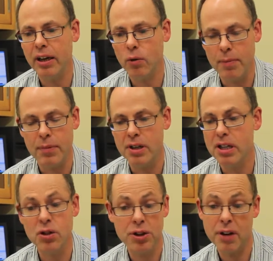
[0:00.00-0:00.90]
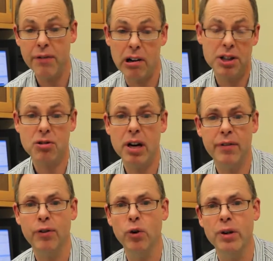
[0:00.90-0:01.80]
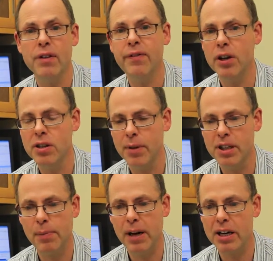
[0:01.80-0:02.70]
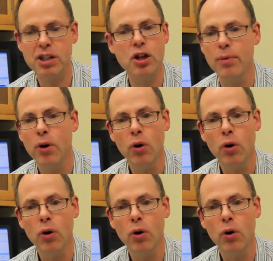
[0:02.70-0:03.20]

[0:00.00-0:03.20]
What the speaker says: equipment is also very straightforward, a photomultiplier tube,